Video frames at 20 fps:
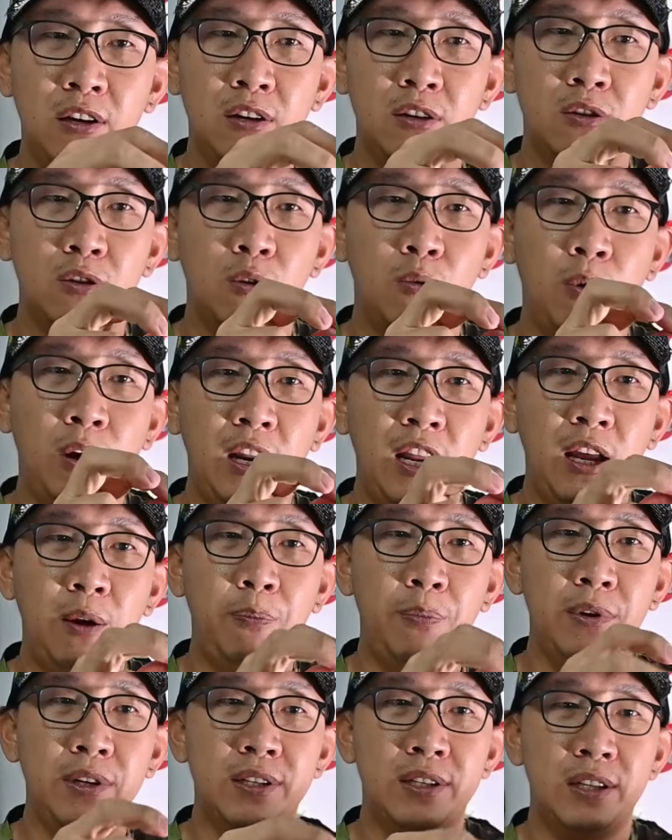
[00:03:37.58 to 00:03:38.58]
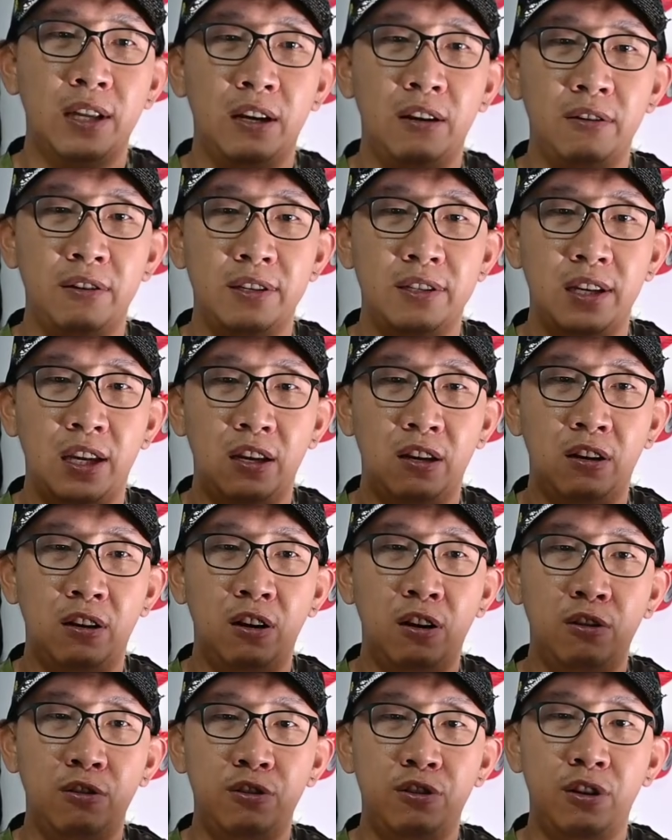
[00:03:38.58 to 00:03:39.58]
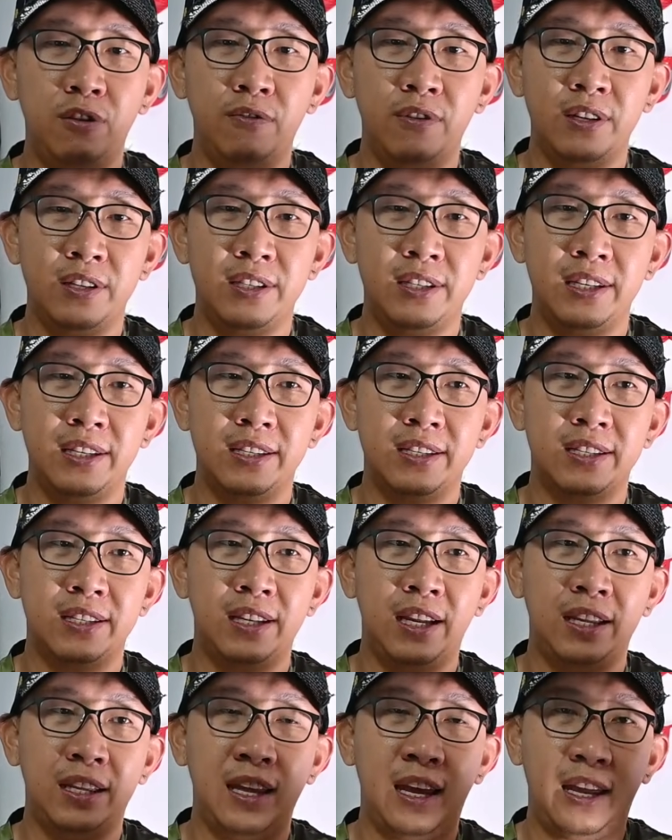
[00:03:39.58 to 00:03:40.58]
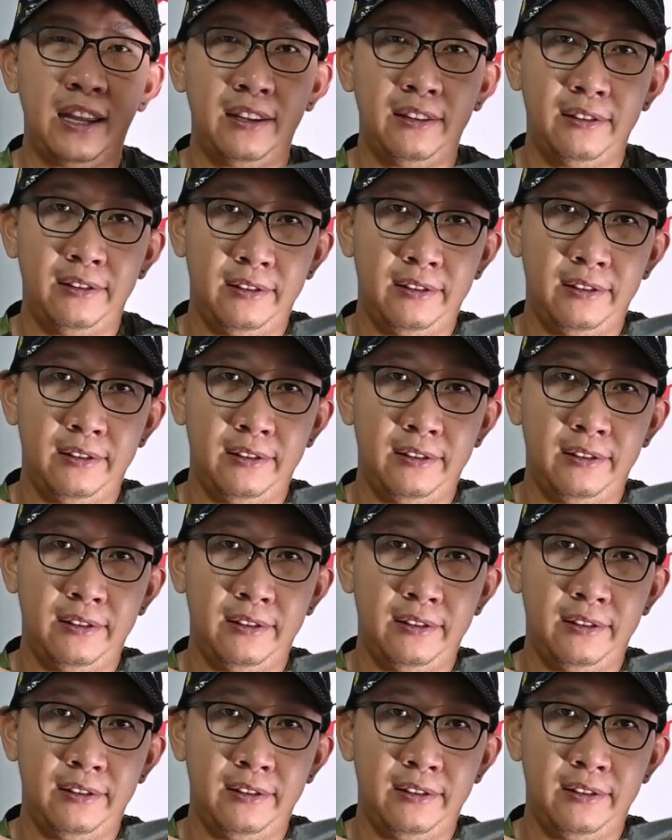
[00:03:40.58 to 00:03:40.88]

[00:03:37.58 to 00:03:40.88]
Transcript: So what happens now is that your lure retriever sits like that.